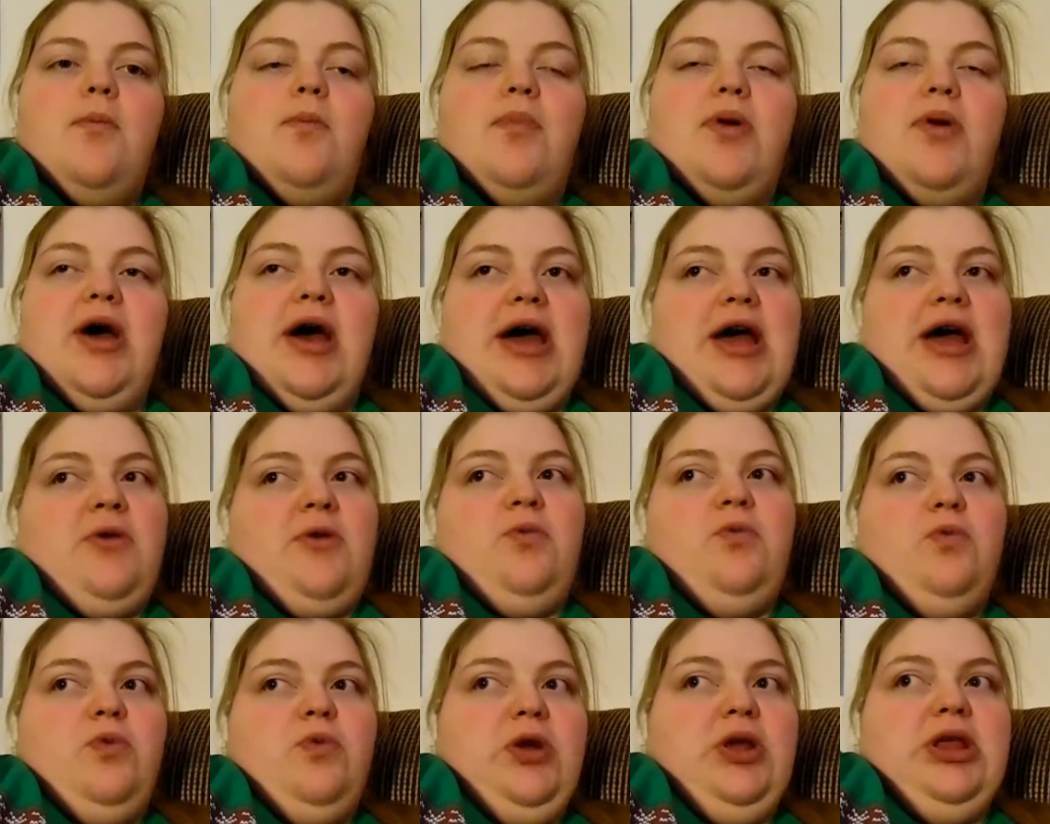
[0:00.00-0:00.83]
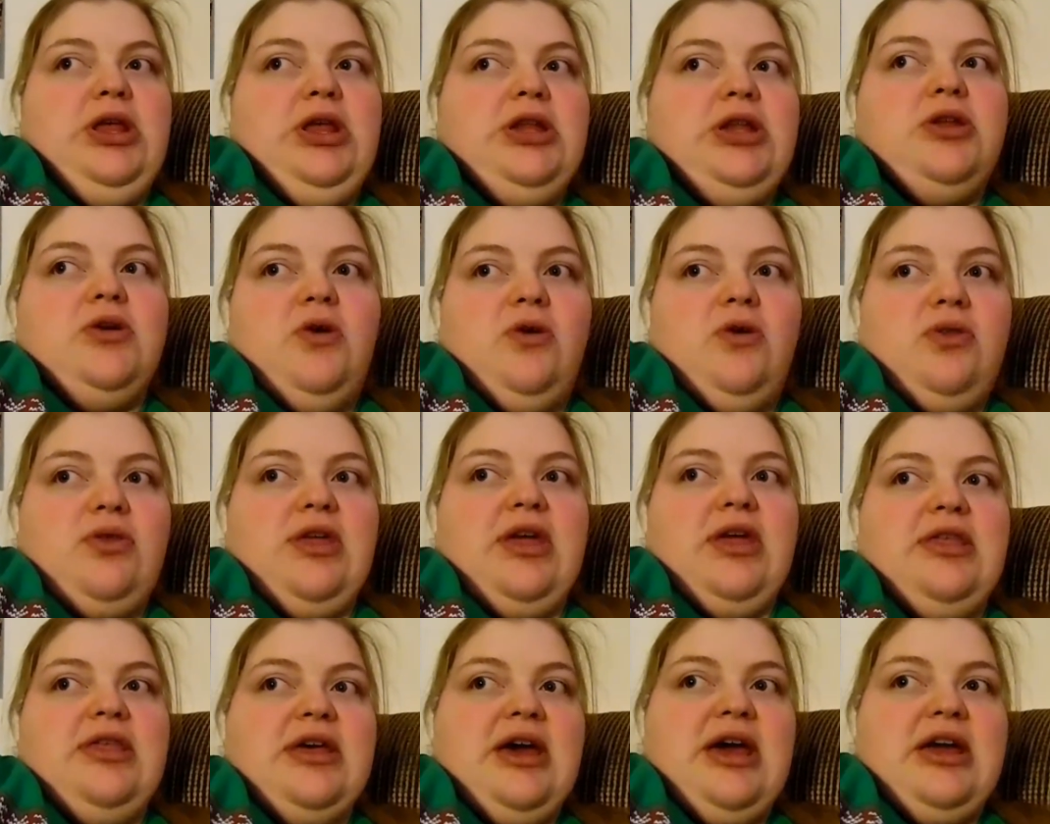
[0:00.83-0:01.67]
But I really don't
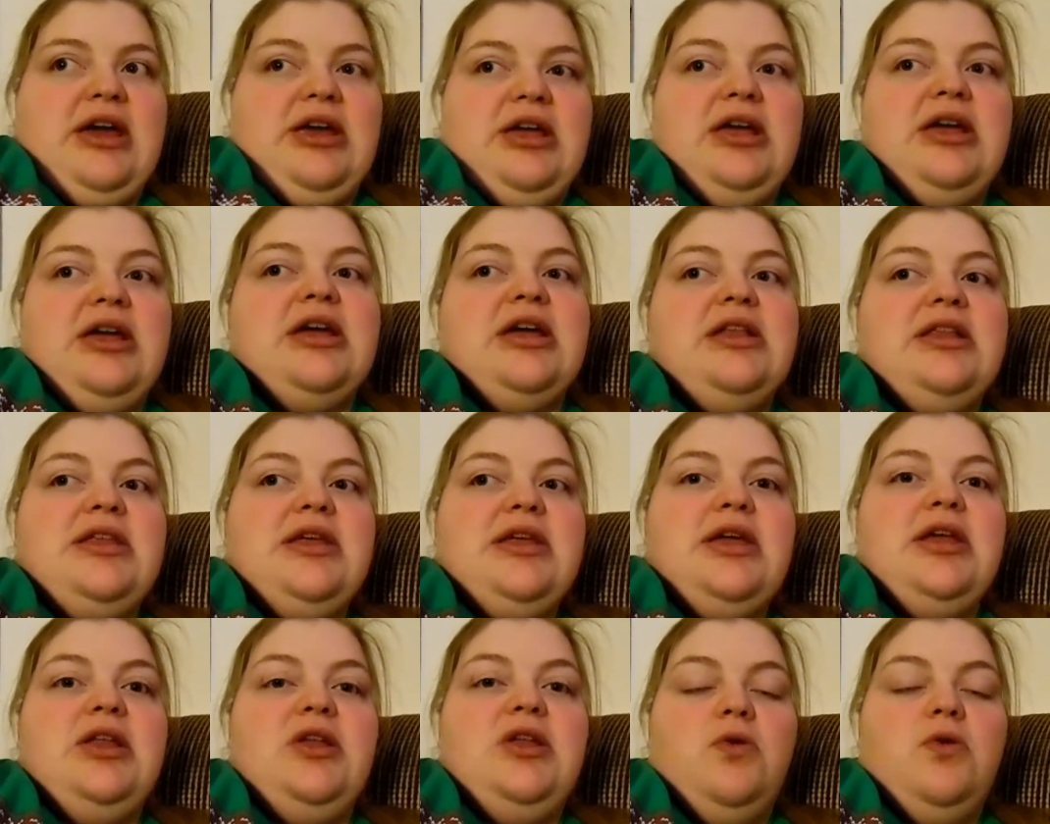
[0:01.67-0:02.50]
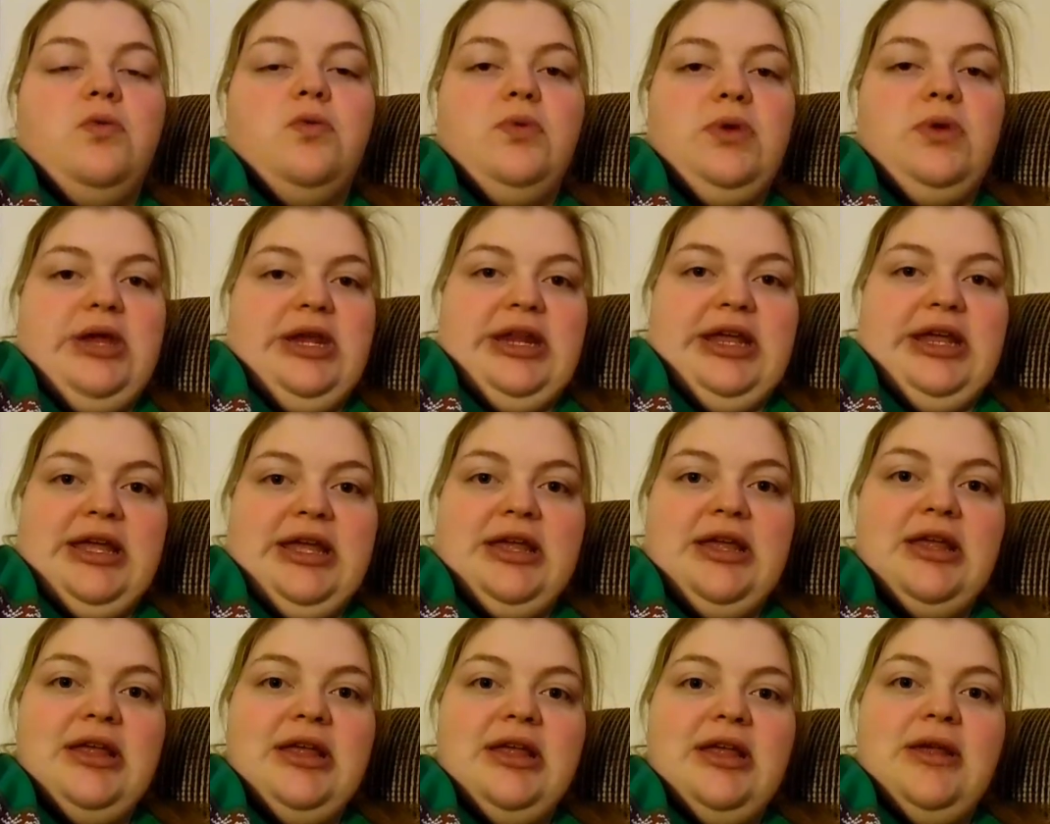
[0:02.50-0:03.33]
think that I can continue
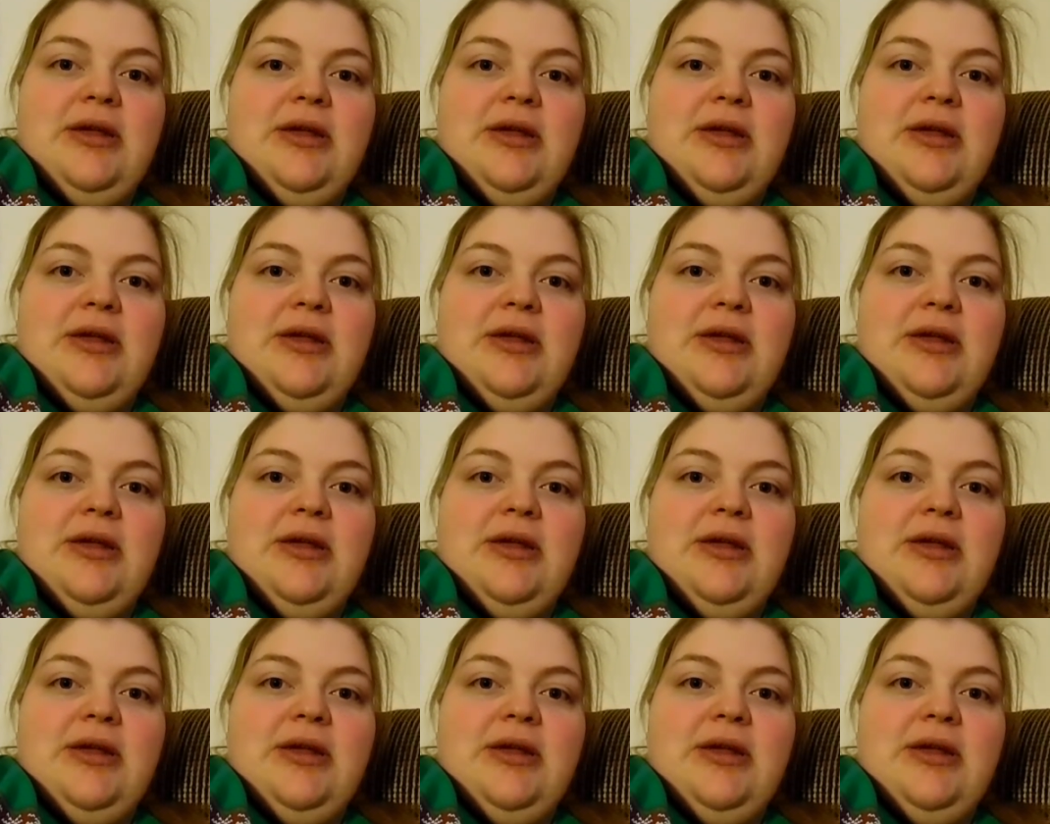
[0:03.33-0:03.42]
reading